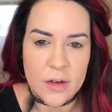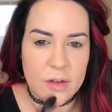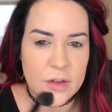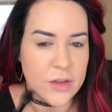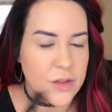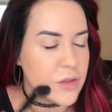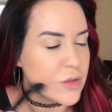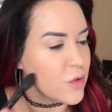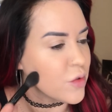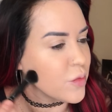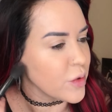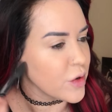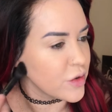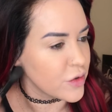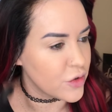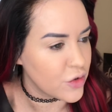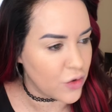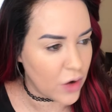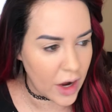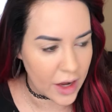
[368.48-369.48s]
super
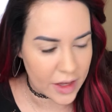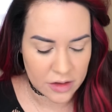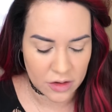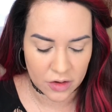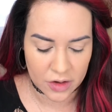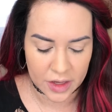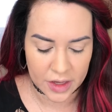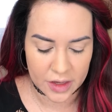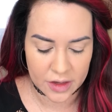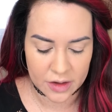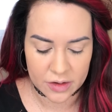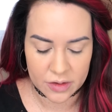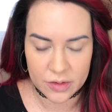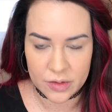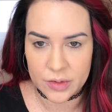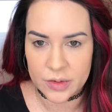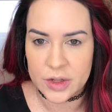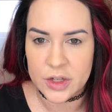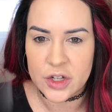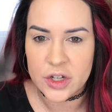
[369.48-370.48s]
dry looking,
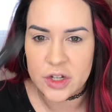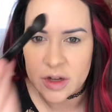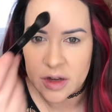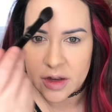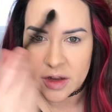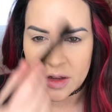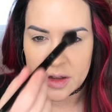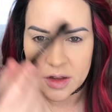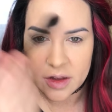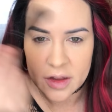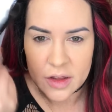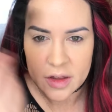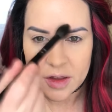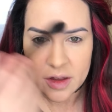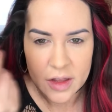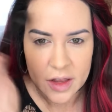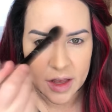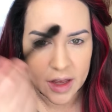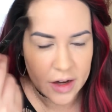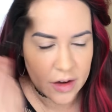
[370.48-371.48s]
which
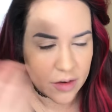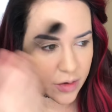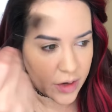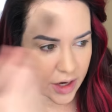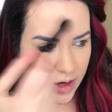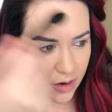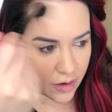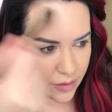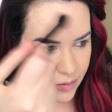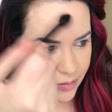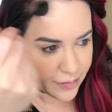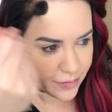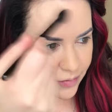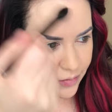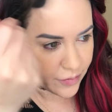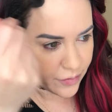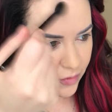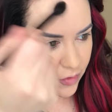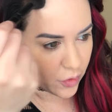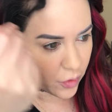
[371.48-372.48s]
I don't care
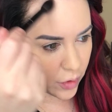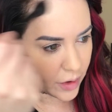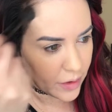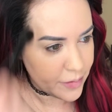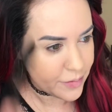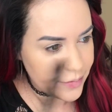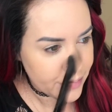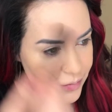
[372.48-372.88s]
for.